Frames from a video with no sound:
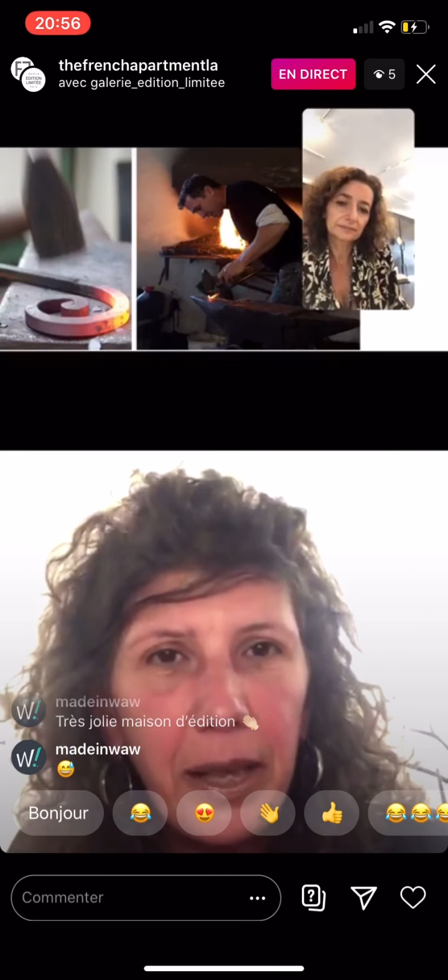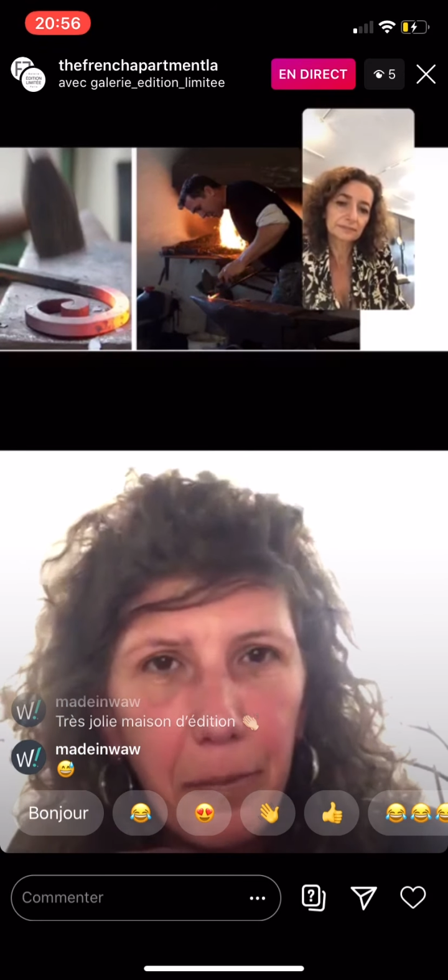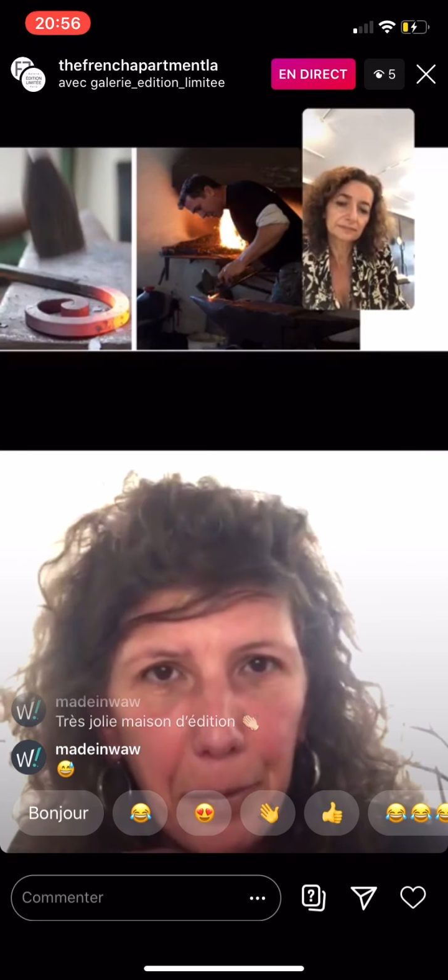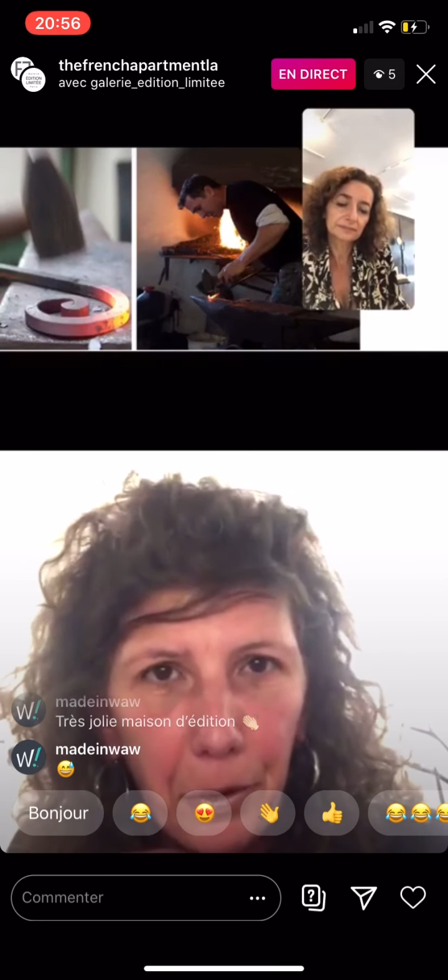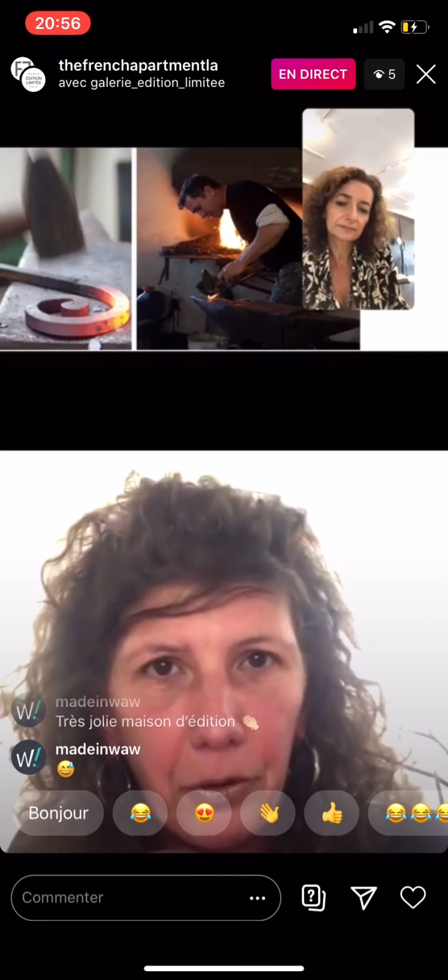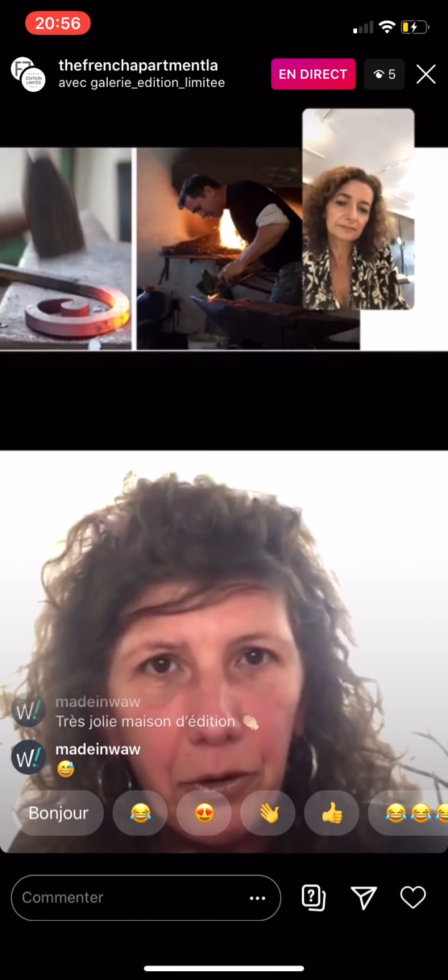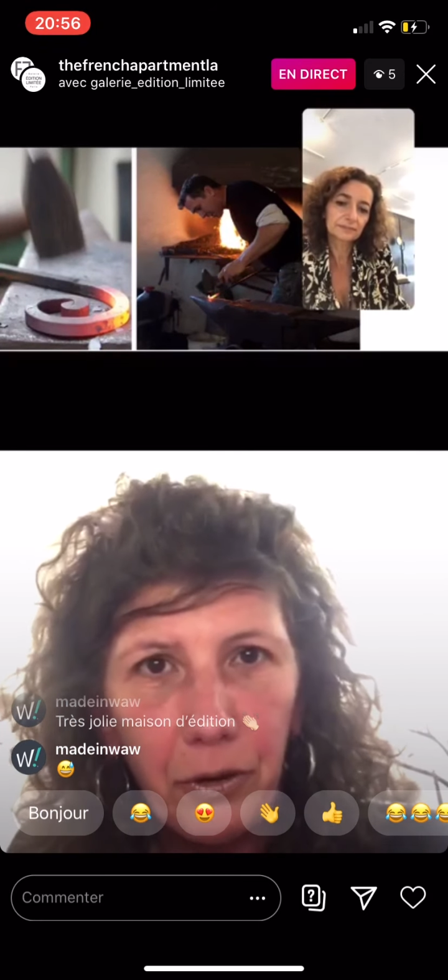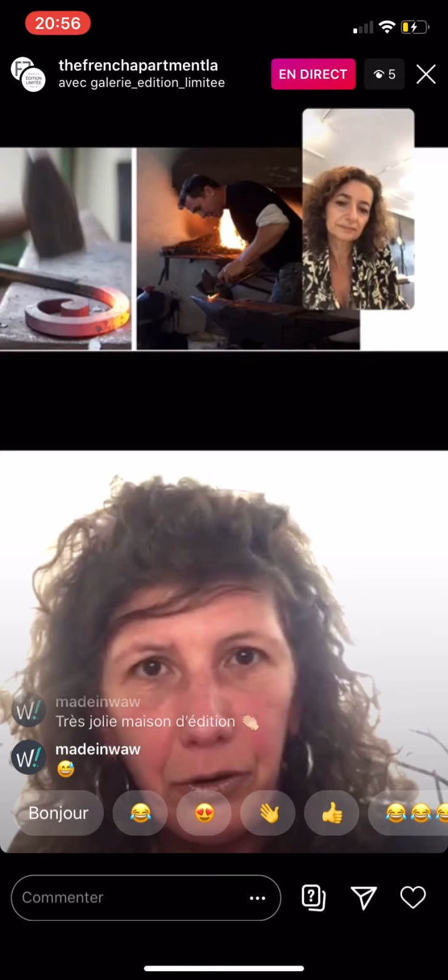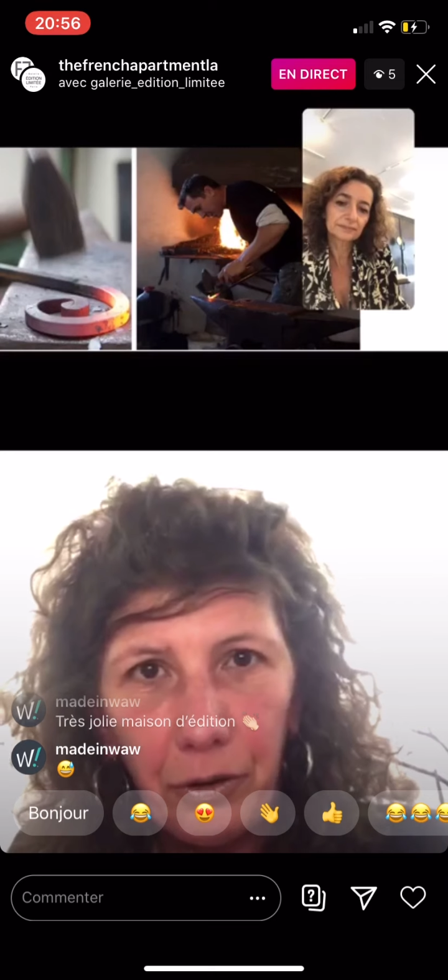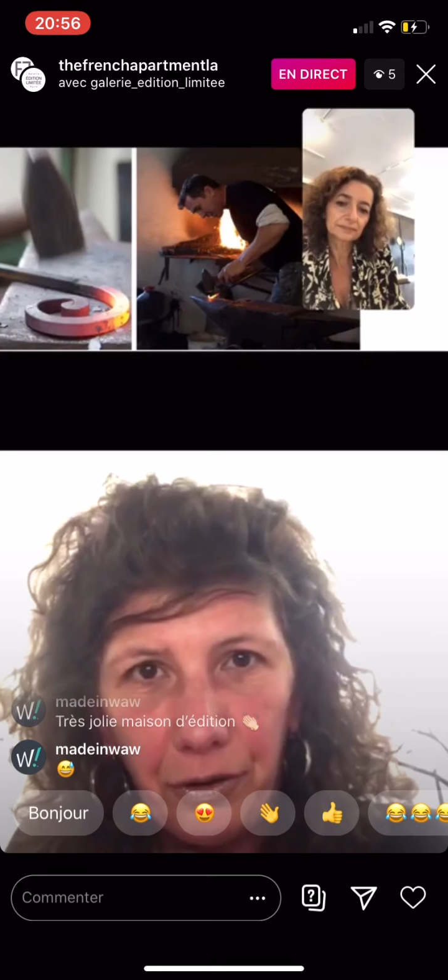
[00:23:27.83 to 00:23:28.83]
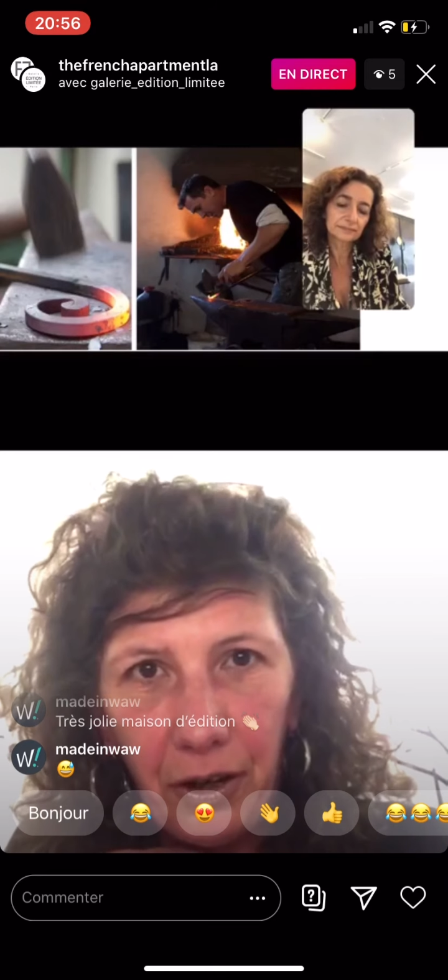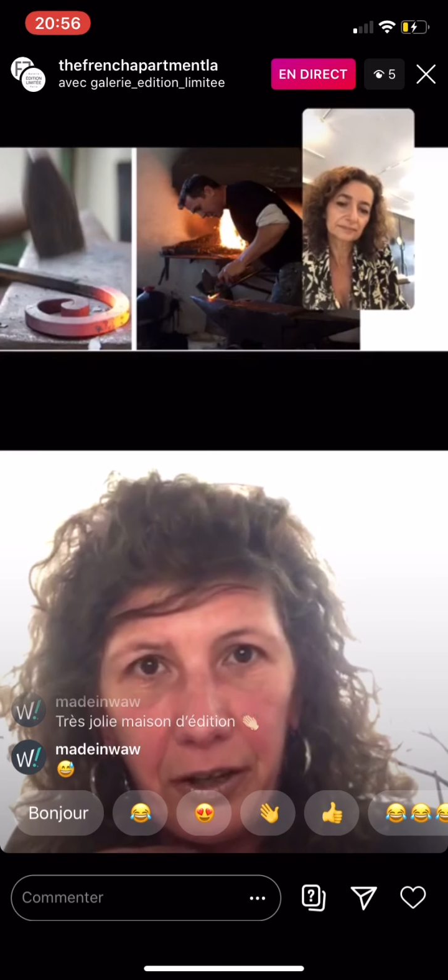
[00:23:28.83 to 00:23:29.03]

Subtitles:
important,